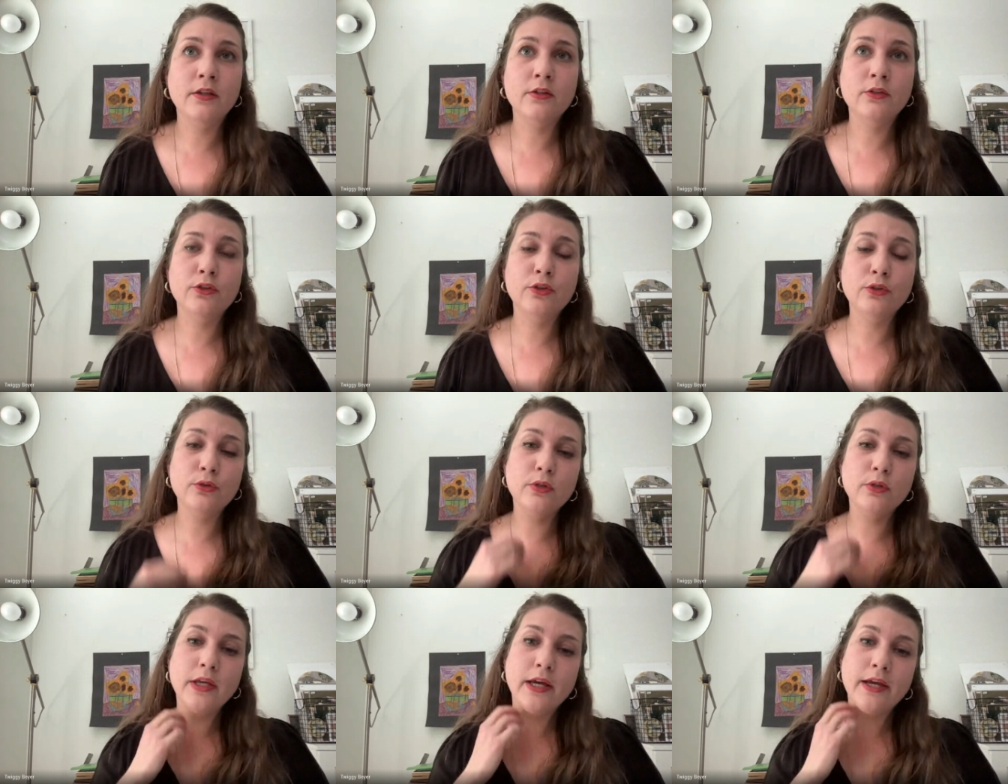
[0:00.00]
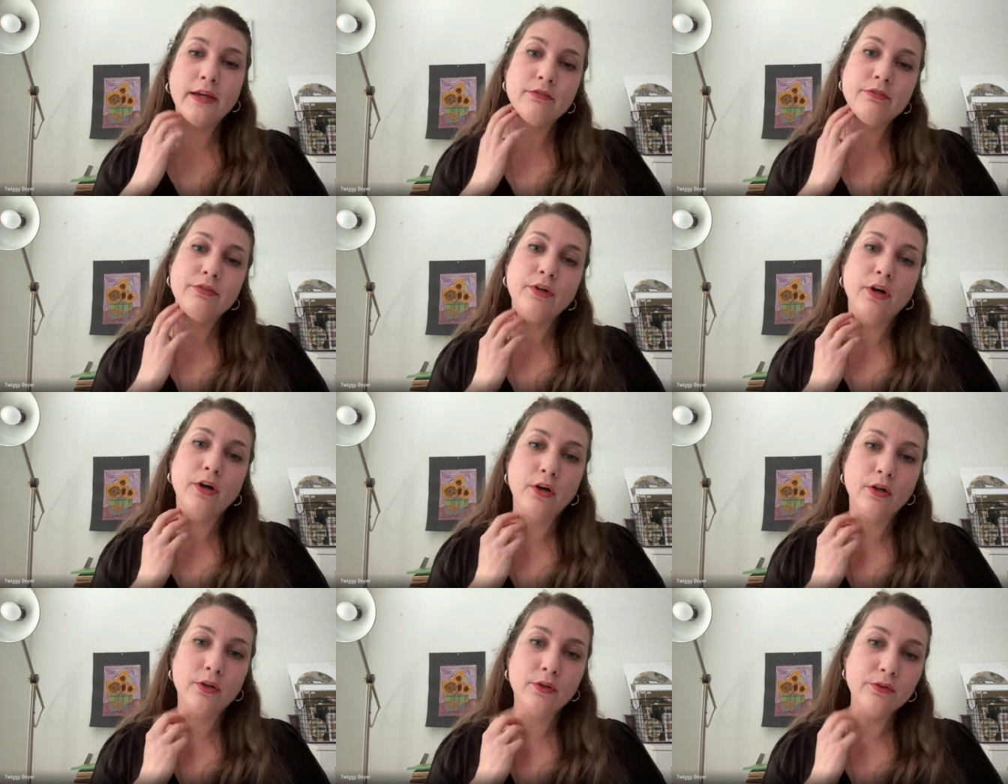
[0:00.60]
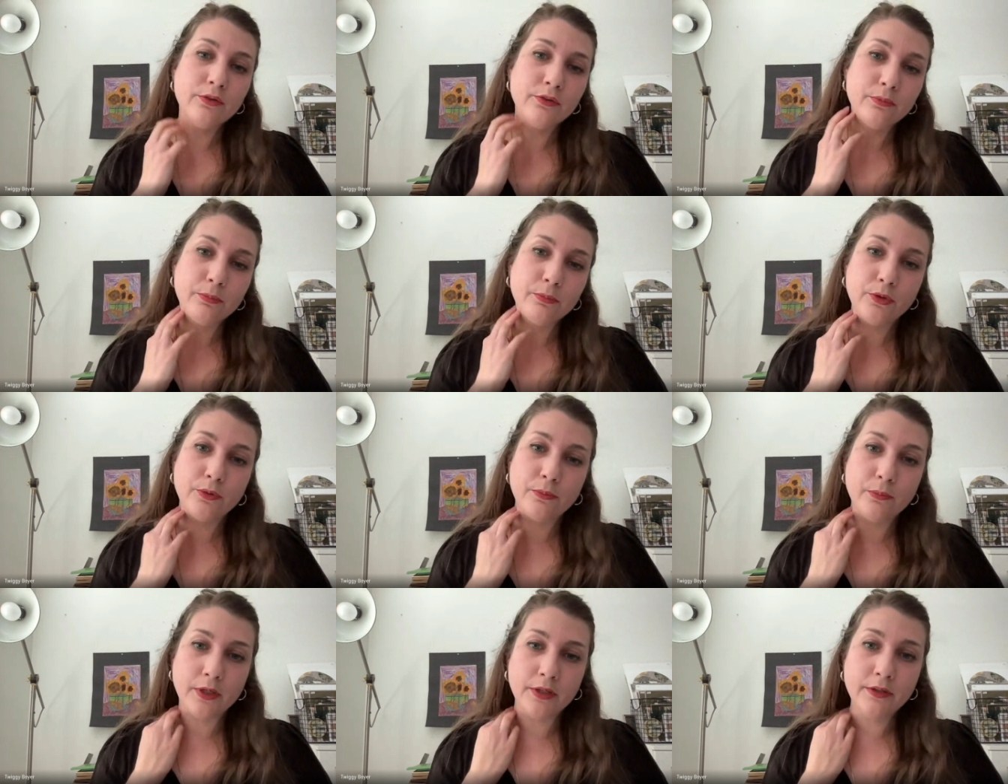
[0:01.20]
two live calls
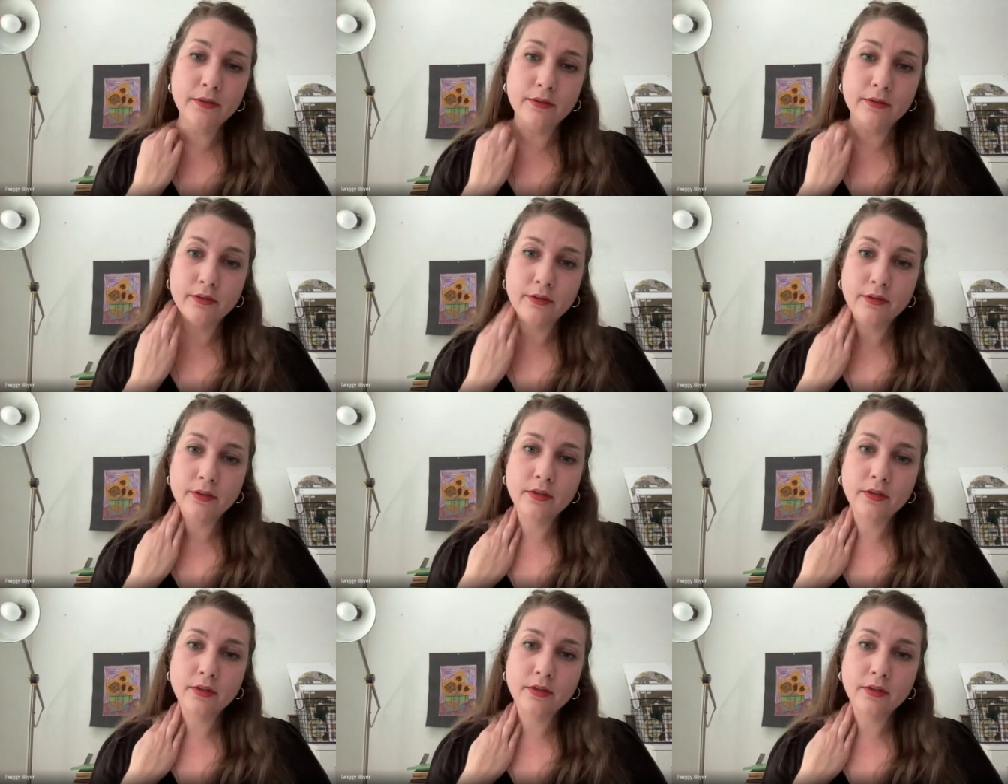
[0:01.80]
per month